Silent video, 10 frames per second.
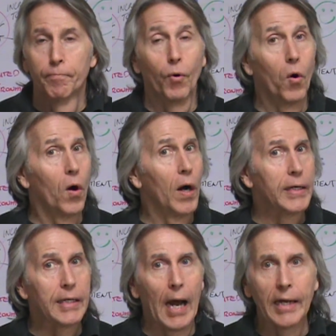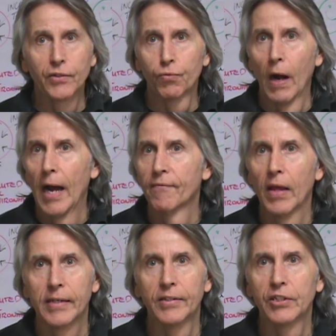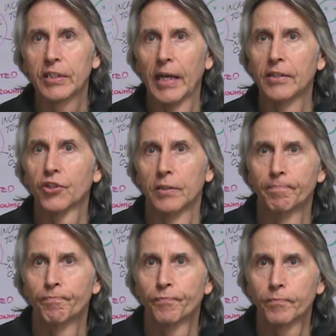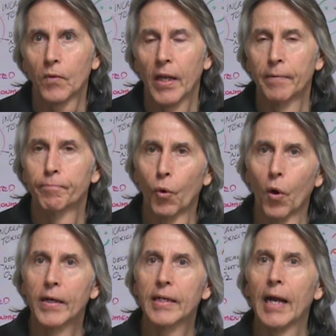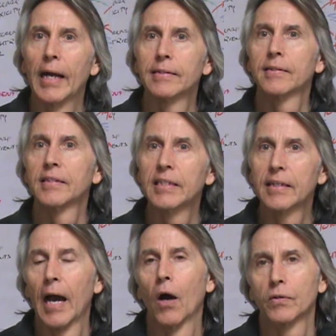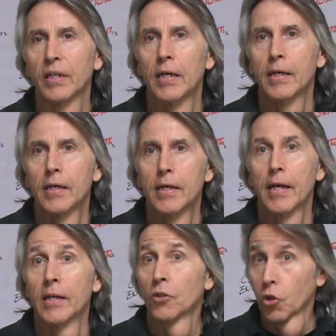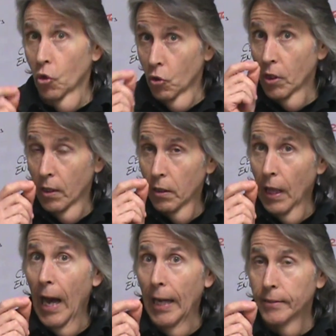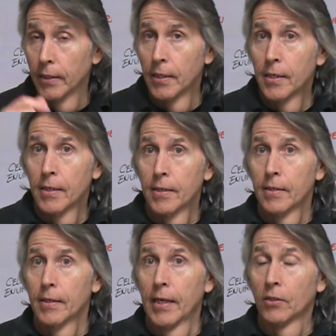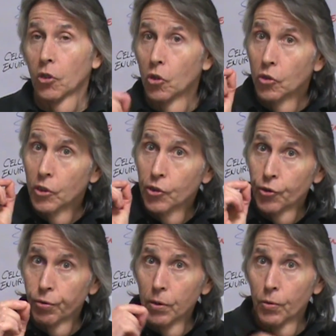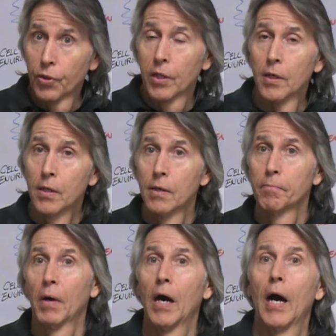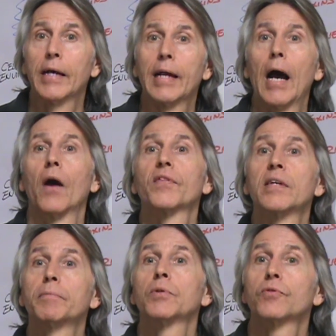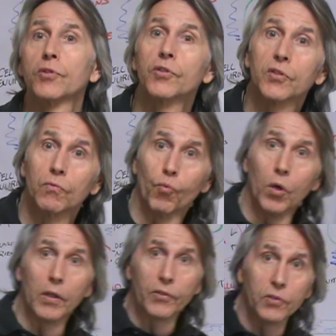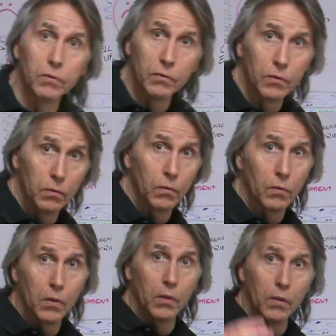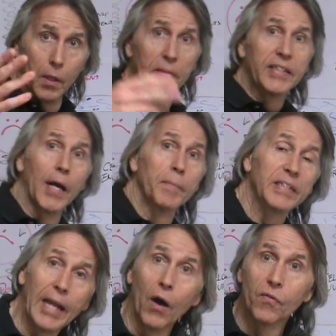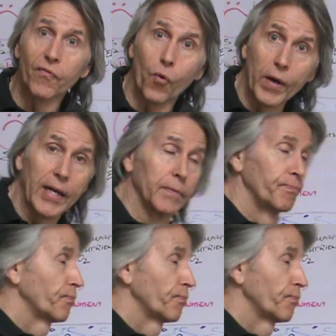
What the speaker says: Boy, did I drive that education, and boy, did I seek out and learn a lot and learn the truth behind how the immune system works. Let me dumb it down for you.